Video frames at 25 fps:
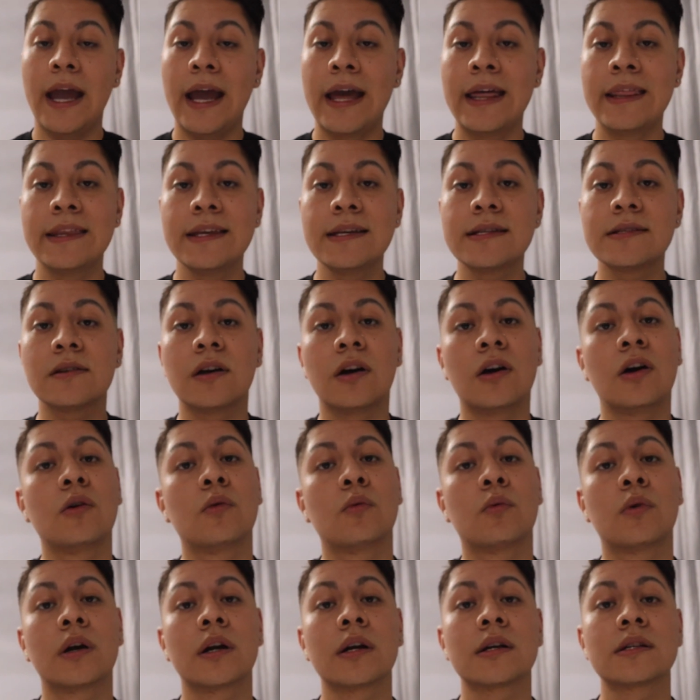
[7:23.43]
And this
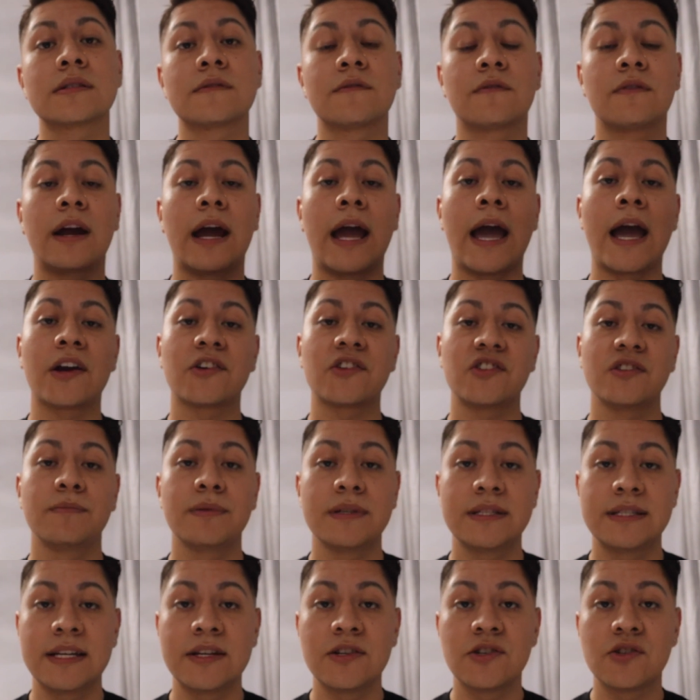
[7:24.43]
all works for action
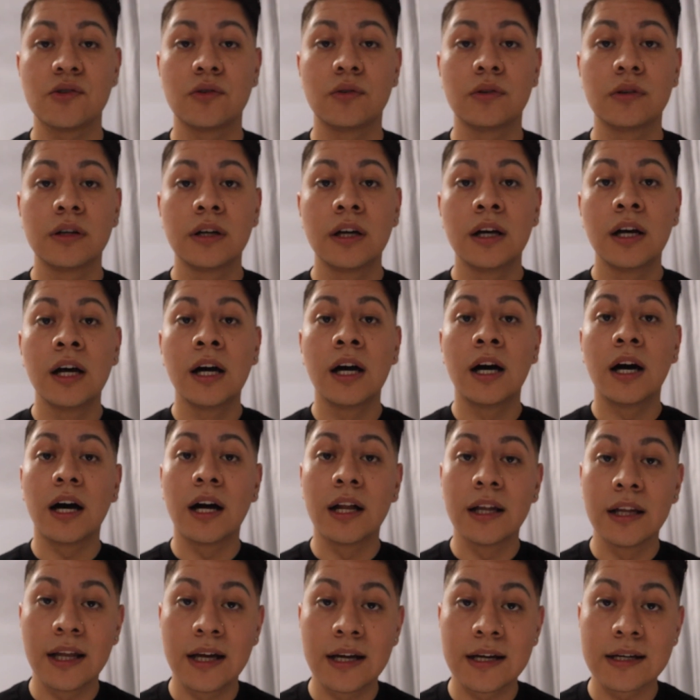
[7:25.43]
potential
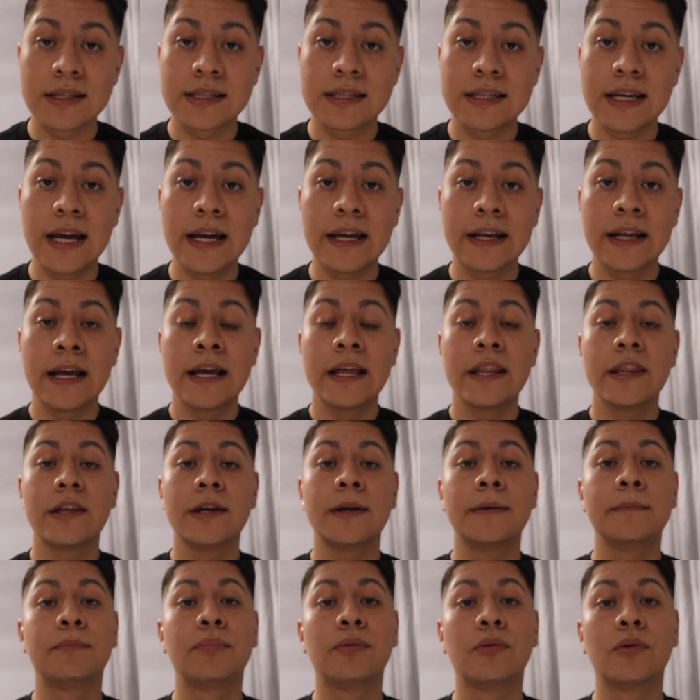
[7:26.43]
alongside the
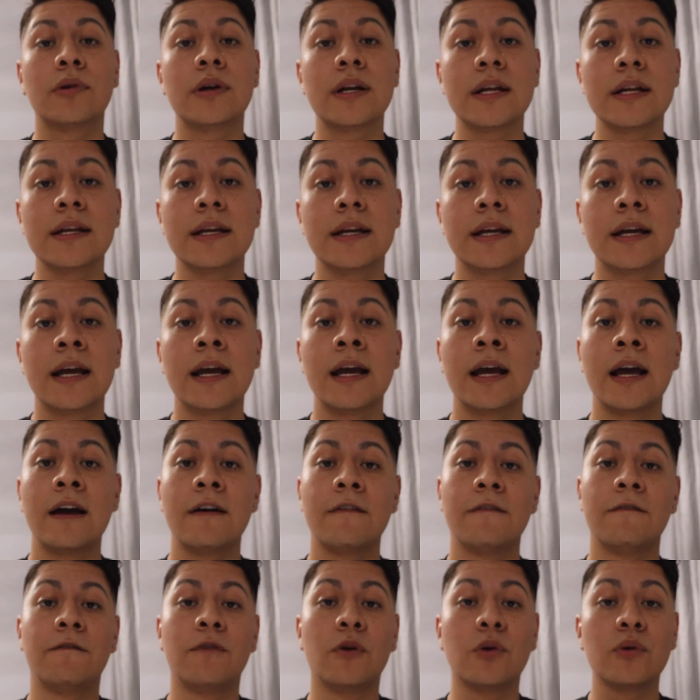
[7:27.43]
important
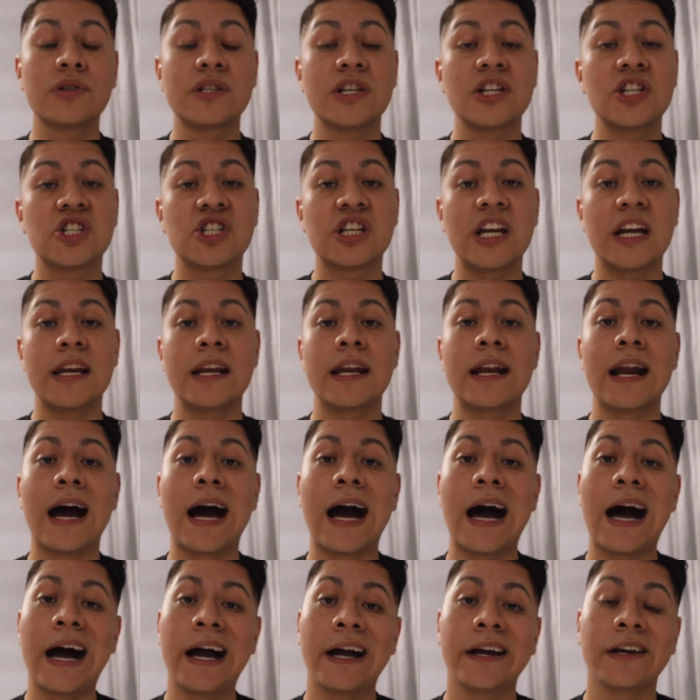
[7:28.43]
voltage gated
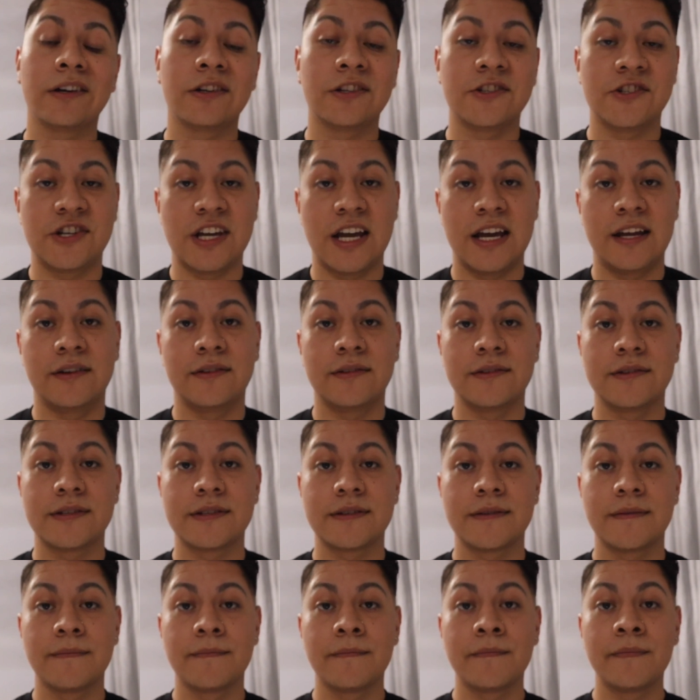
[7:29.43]
ion
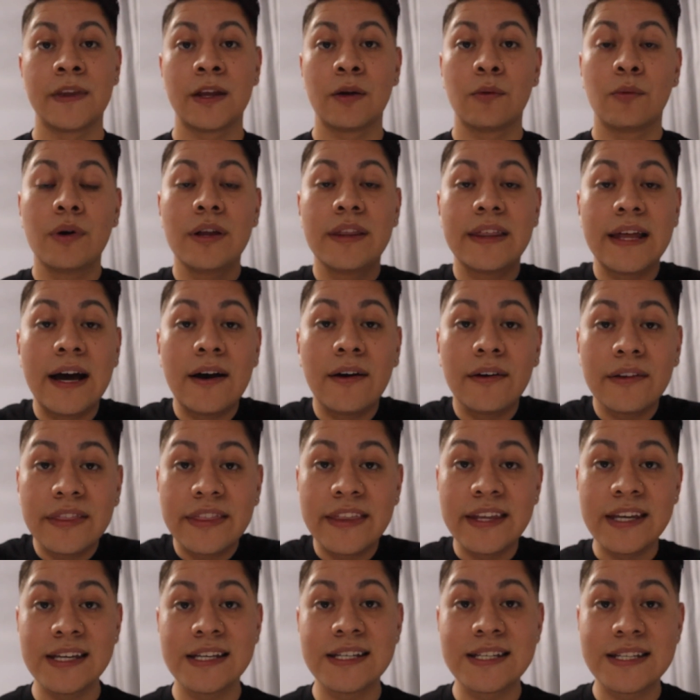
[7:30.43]
channels. Without
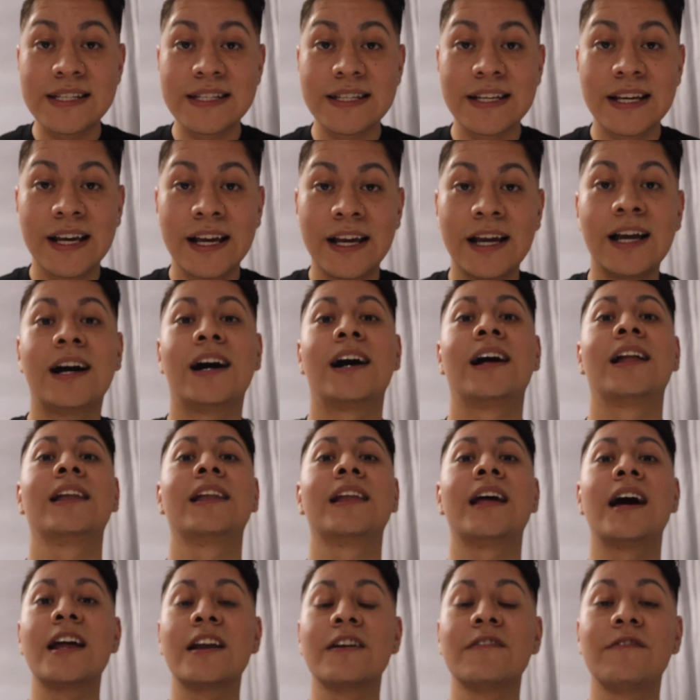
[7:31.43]
this, a
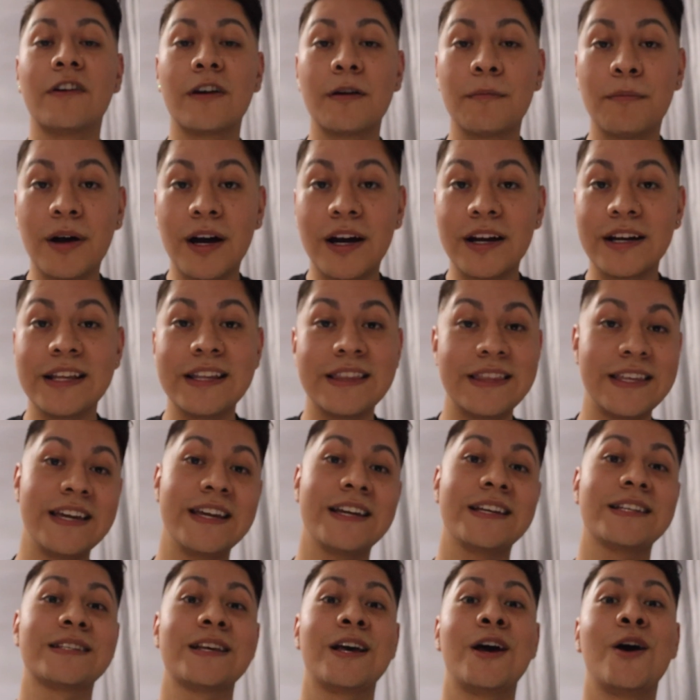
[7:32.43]
lot of our body
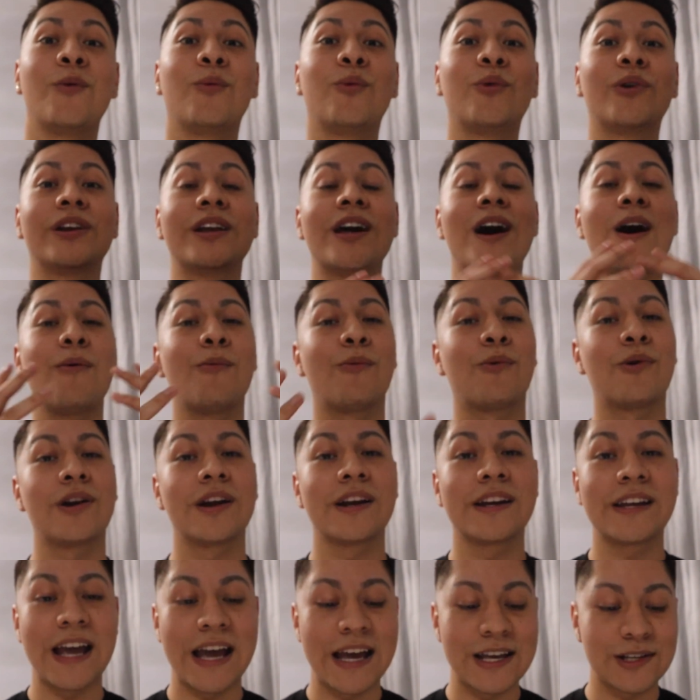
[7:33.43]
things would not
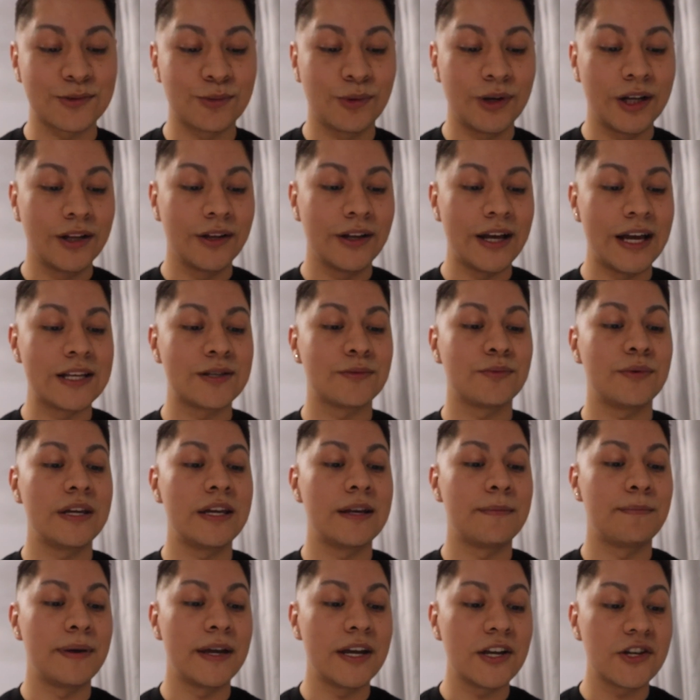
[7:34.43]
work as well as
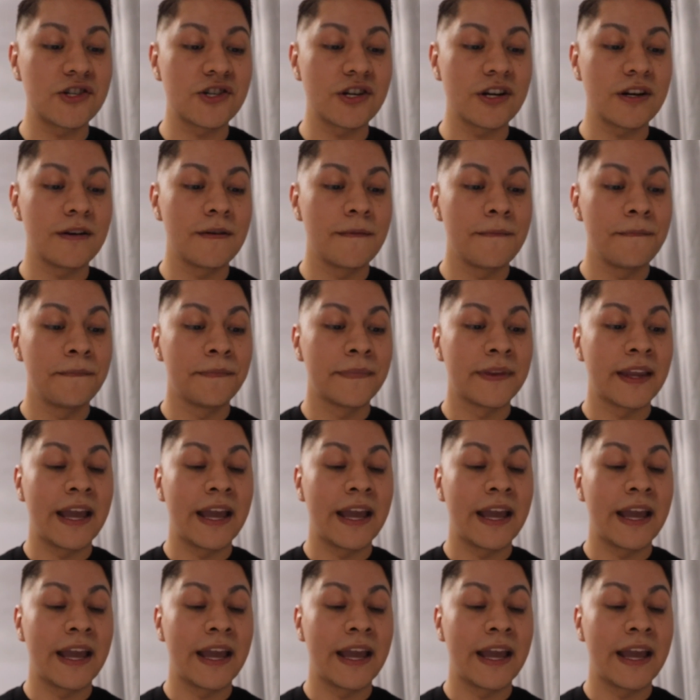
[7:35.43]
we'd picture.